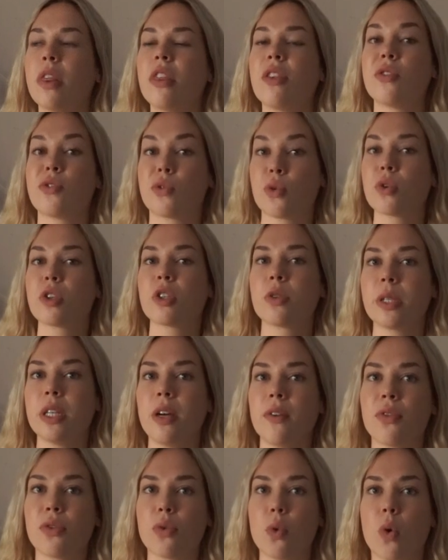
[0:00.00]
with the Sorcery
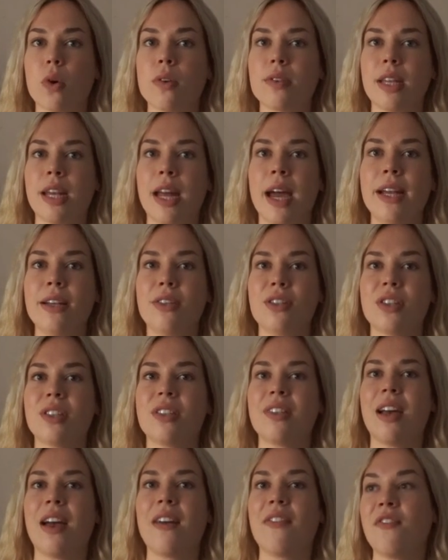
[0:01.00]
of Thorns and I
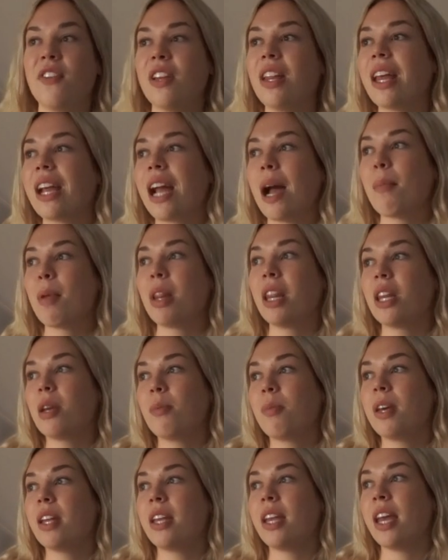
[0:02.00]
feel like I'm a
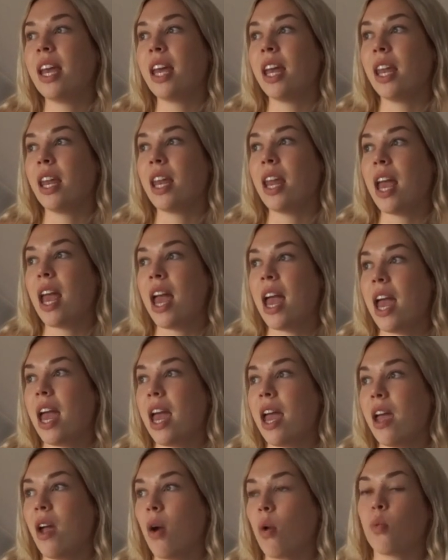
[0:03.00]
little bit in
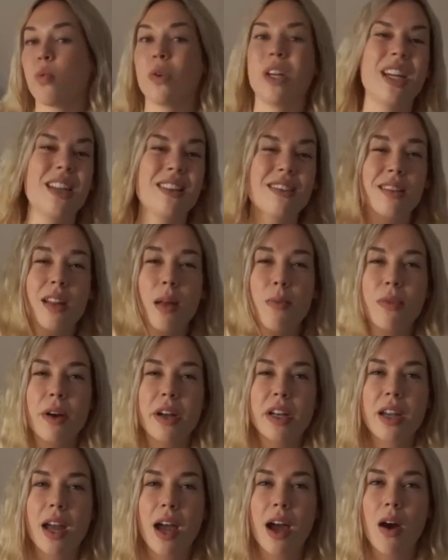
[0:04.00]
a reading slump
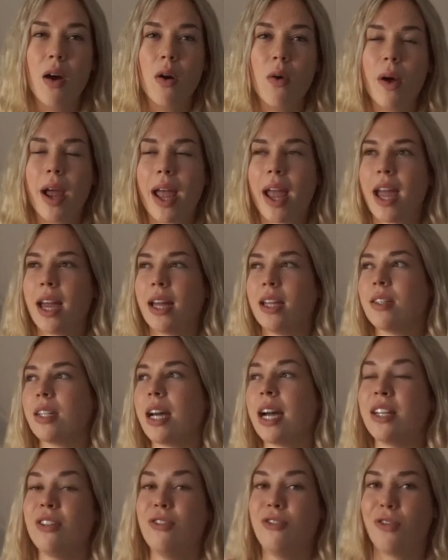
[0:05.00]
right now and
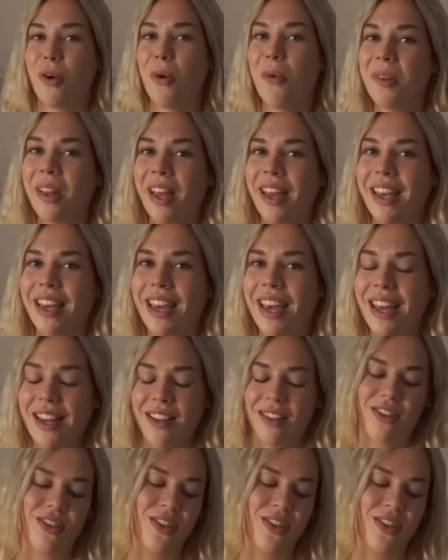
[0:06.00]
I don't like it.